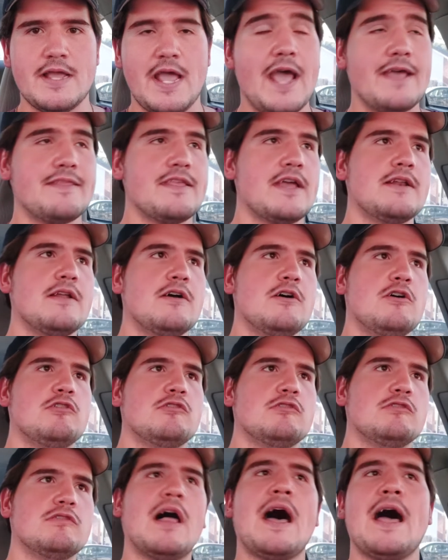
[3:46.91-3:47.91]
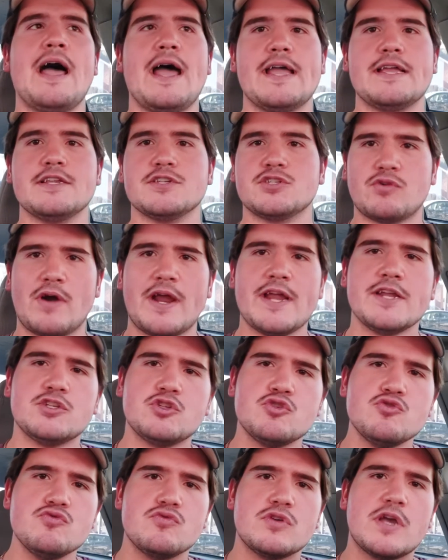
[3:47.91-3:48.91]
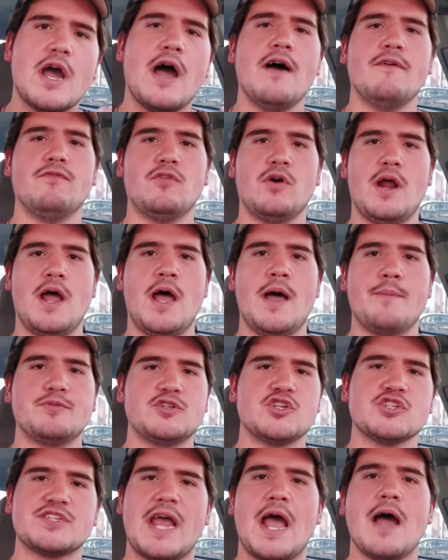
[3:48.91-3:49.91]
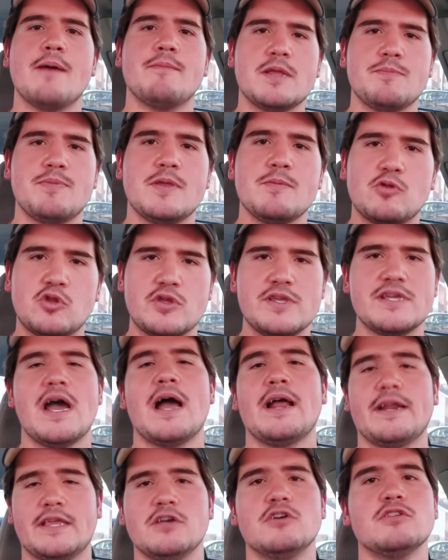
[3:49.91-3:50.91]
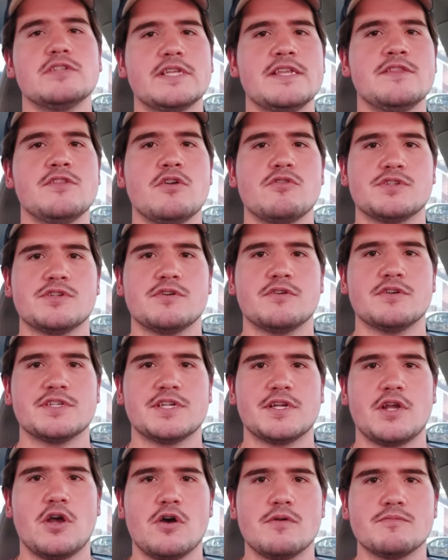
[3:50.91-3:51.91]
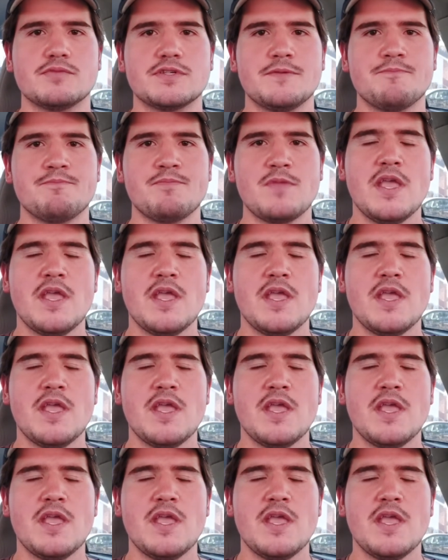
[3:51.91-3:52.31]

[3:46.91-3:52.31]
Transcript: And then lies, trying to cover up just how many people he got killed in those nursing homes.